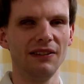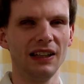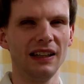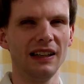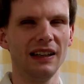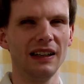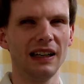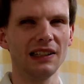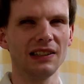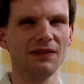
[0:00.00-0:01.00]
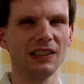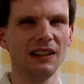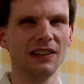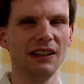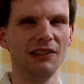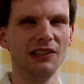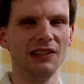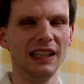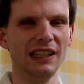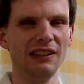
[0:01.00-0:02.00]
see if they
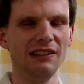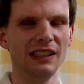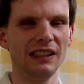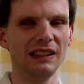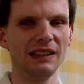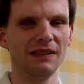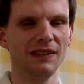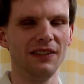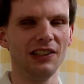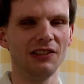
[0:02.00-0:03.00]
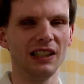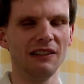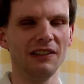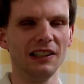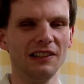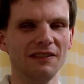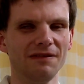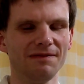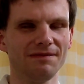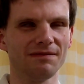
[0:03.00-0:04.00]
will let you maybe try a
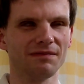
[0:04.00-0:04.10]
few,